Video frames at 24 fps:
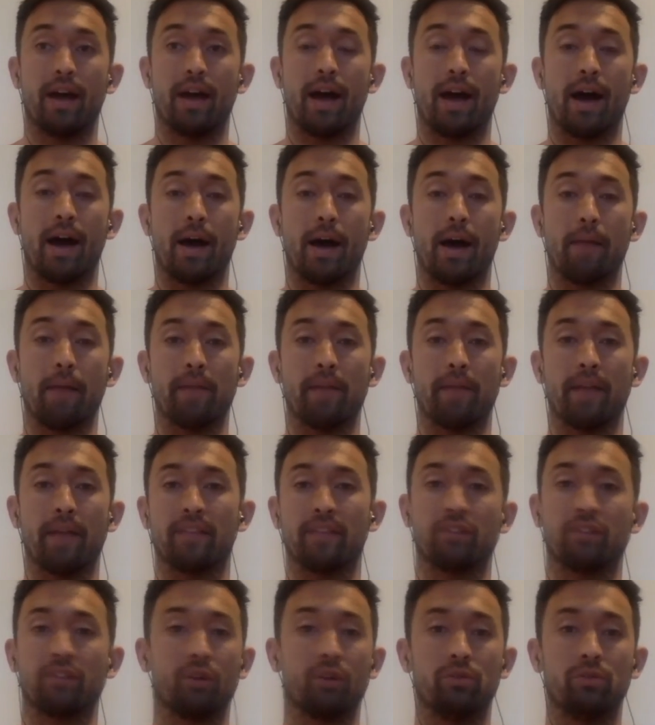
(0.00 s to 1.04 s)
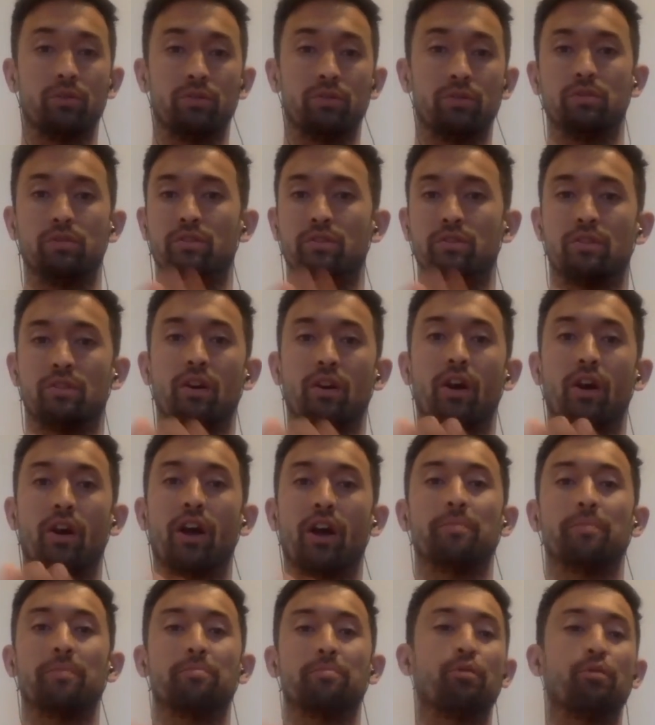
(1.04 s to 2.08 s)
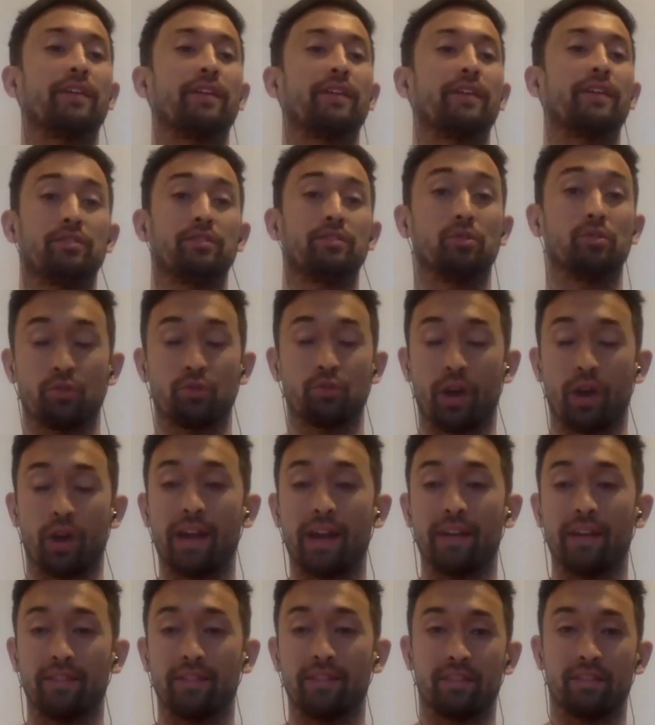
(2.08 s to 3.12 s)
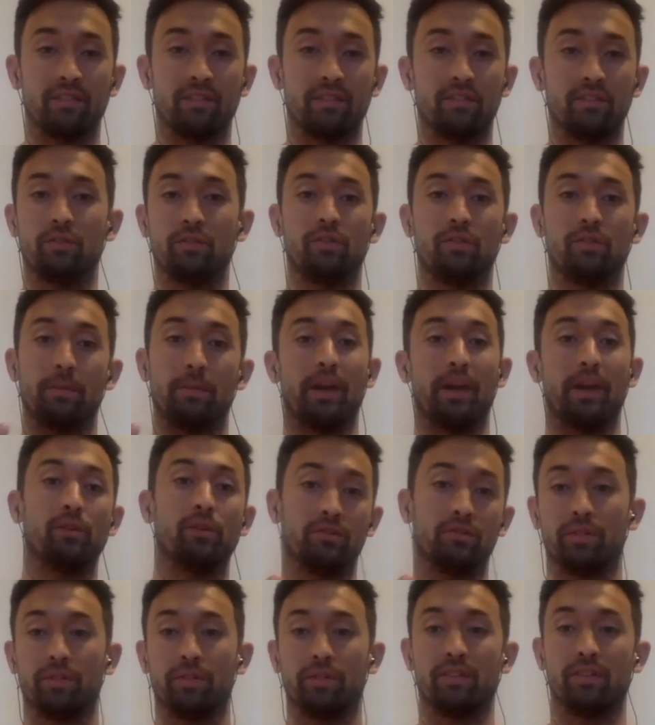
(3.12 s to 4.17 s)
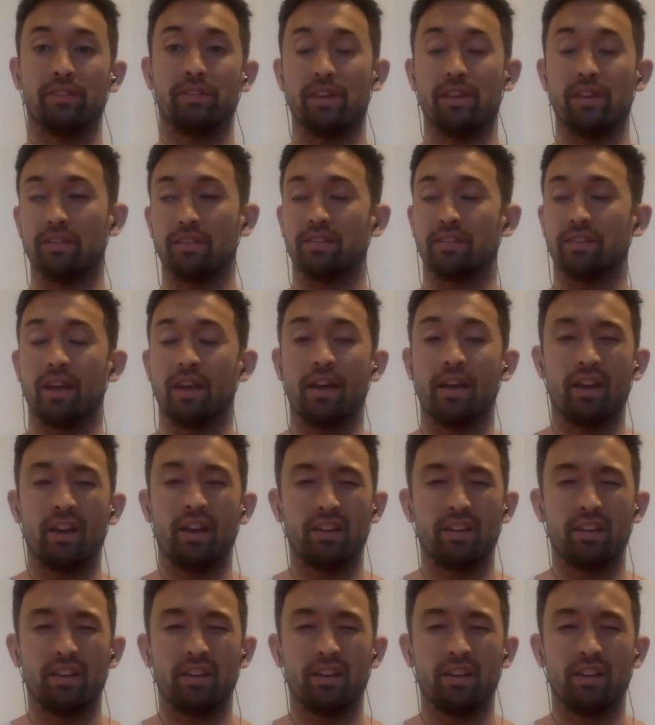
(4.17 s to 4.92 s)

Um, and so you, you kind of practice your trade in this and you, you get better at doing these things.